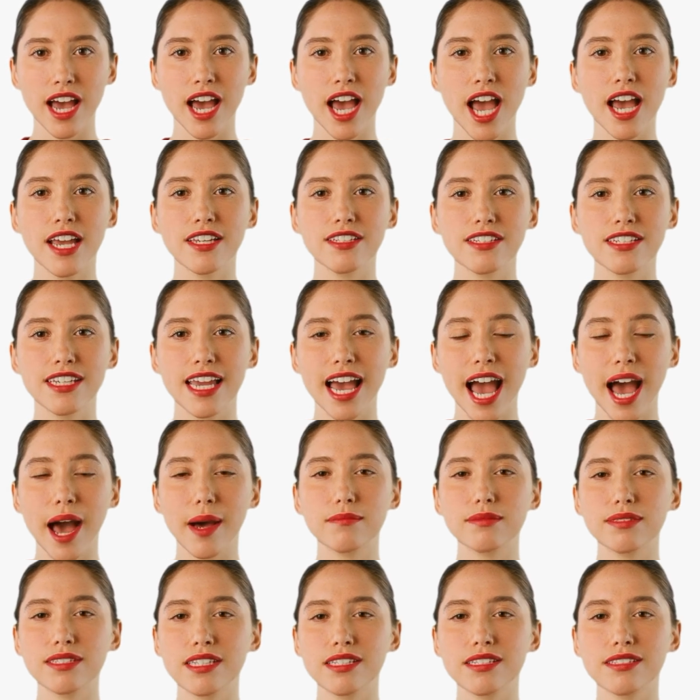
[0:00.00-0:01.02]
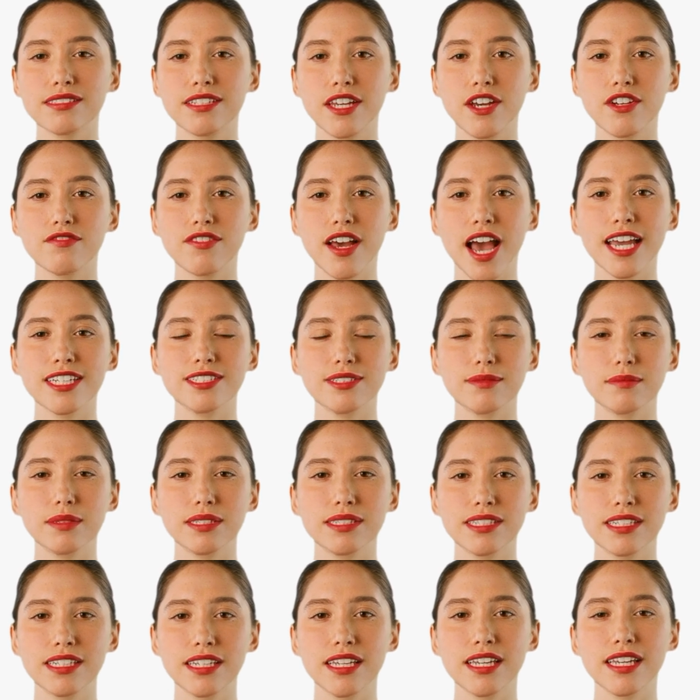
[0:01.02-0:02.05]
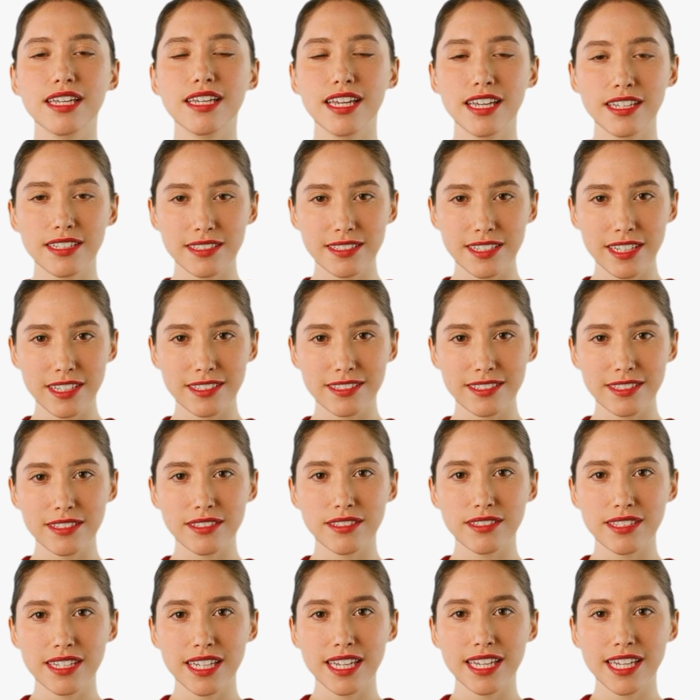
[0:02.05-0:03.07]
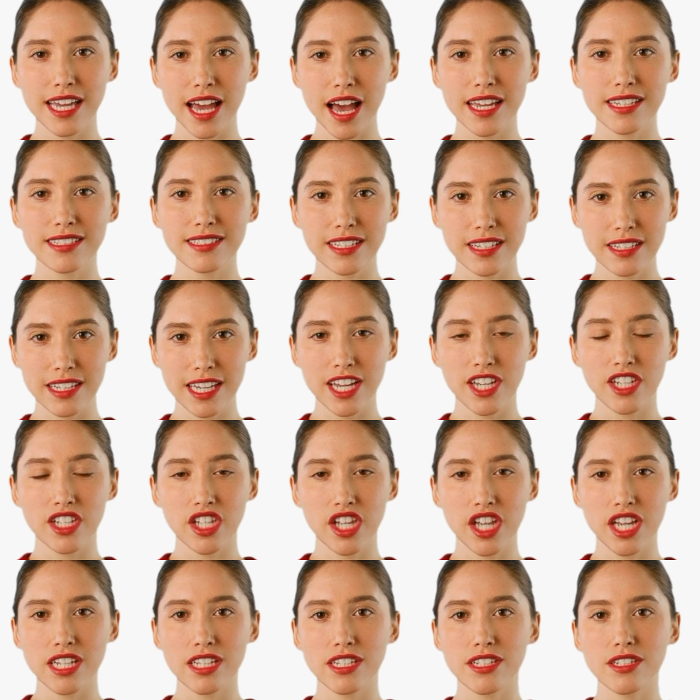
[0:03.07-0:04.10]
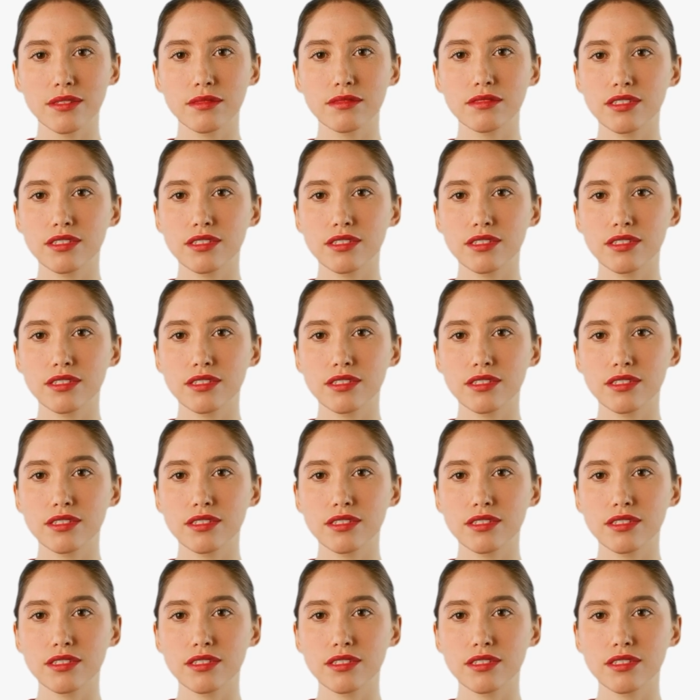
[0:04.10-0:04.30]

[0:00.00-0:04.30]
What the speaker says: and the absence of atomicity, consistency, isolation,